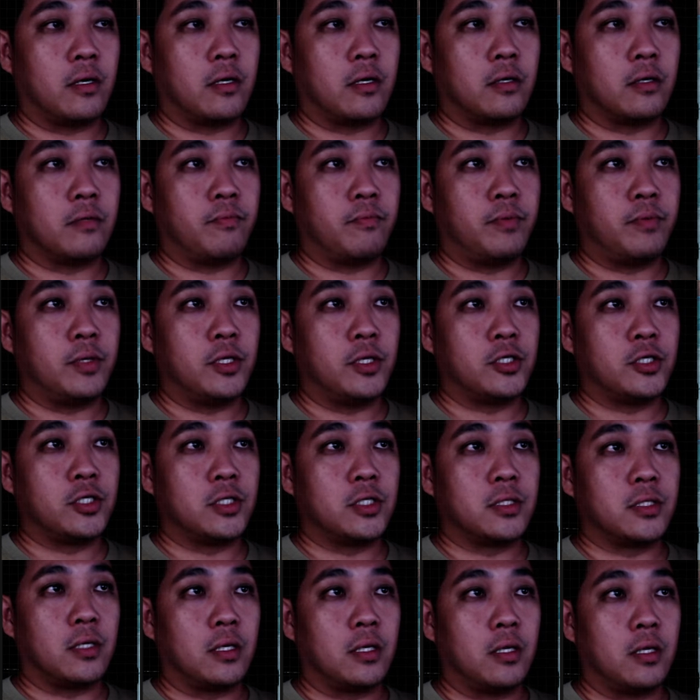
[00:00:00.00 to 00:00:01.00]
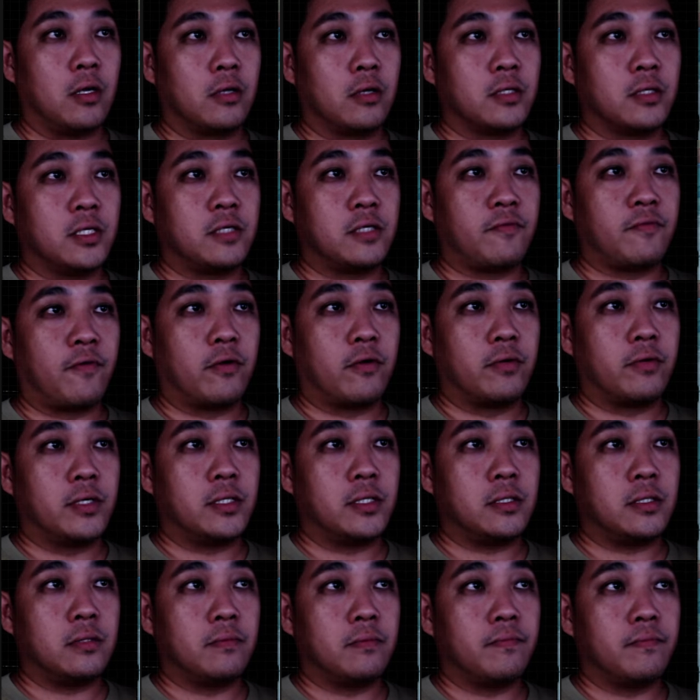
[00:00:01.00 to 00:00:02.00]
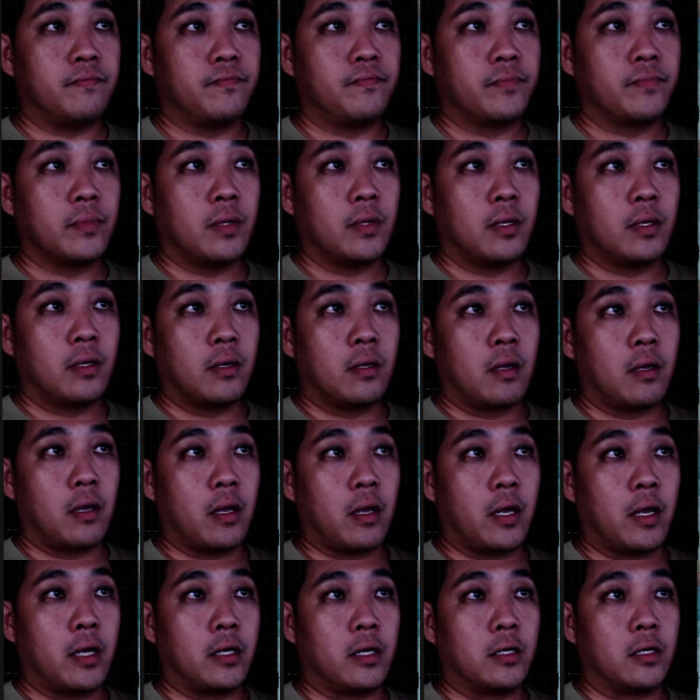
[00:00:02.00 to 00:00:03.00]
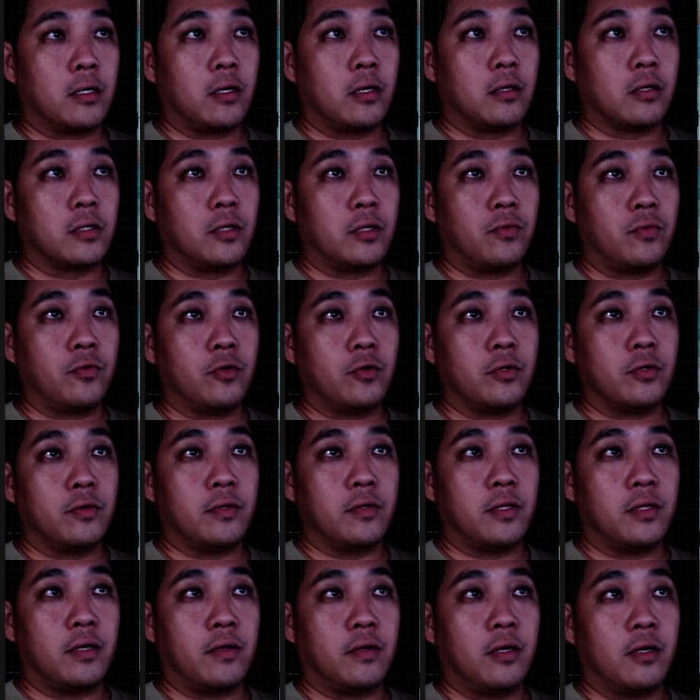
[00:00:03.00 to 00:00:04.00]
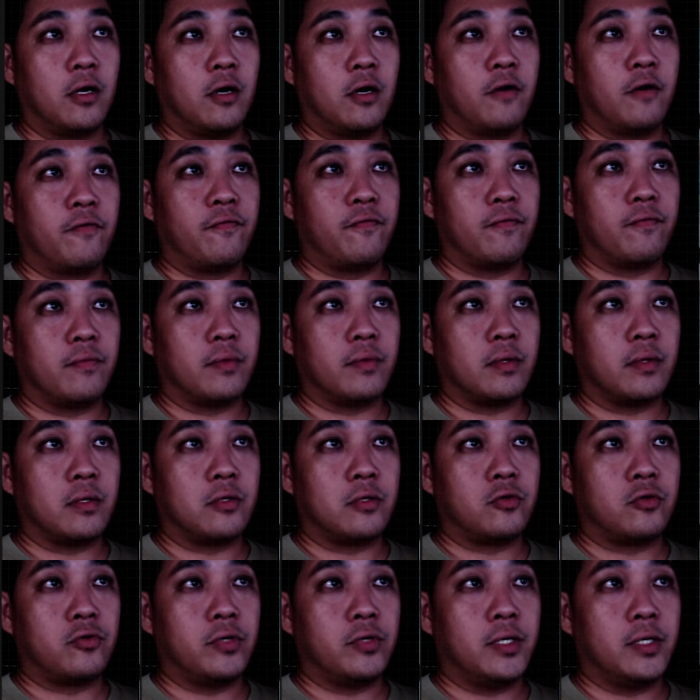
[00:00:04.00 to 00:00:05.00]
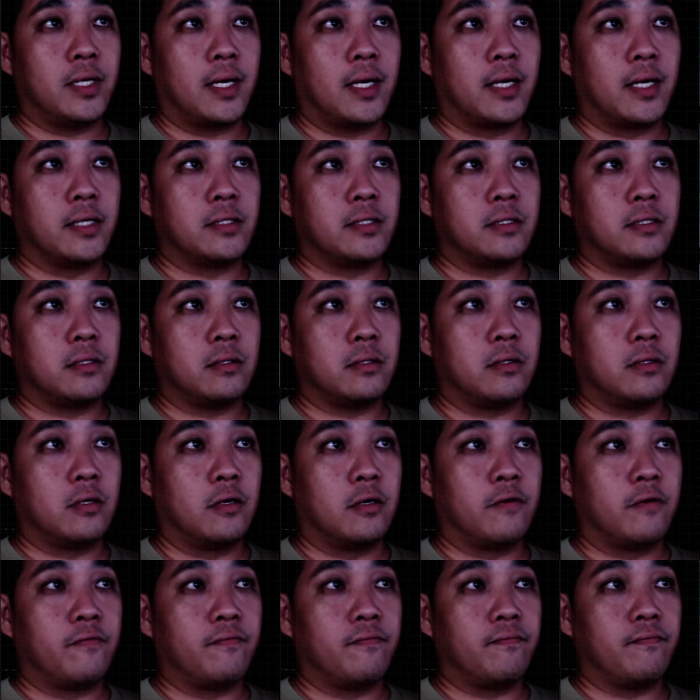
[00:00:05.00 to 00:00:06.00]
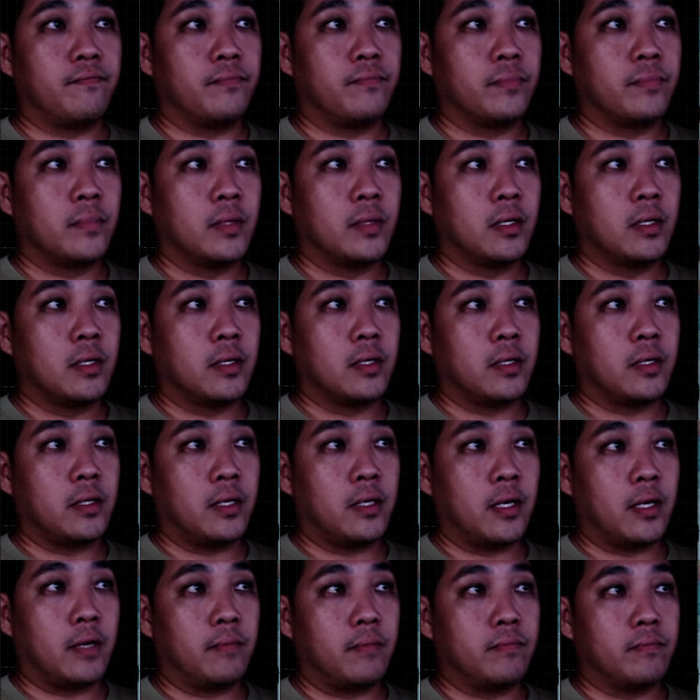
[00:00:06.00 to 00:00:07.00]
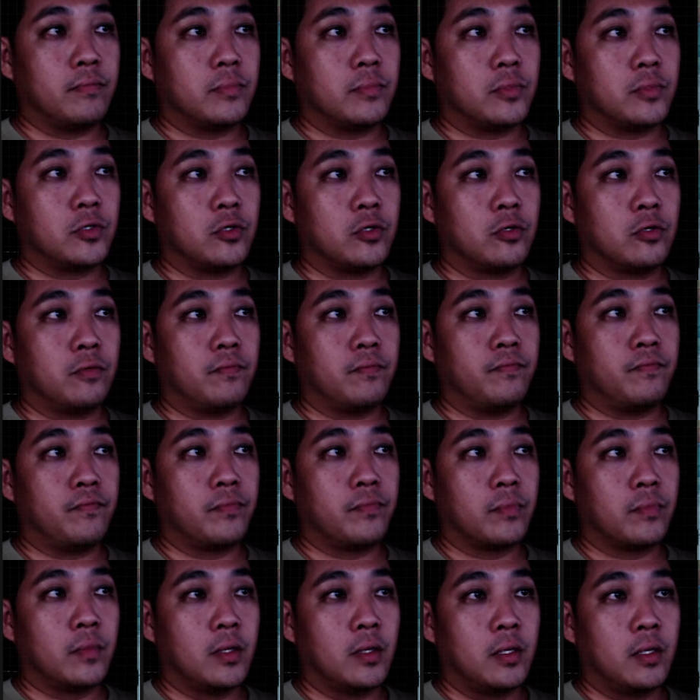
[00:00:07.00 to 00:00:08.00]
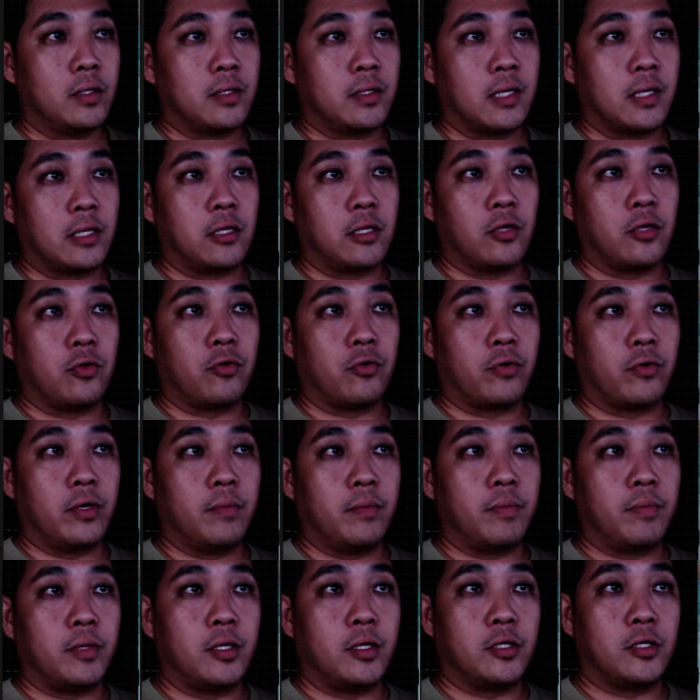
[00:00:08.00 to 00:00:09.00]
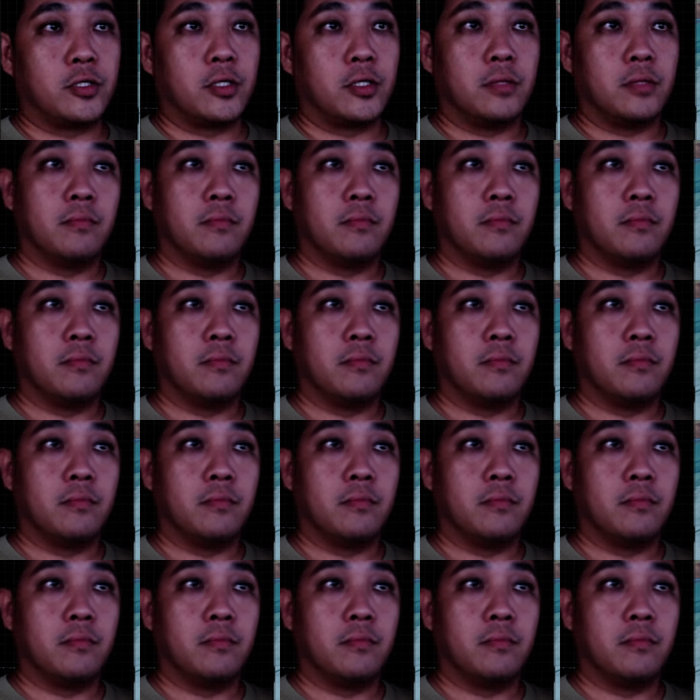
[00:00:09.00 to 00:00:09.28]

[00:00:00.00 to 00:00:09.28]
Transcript: positions along this forest and along the road in the north, tree lines north. Yeah, so that's the Ukrainian position.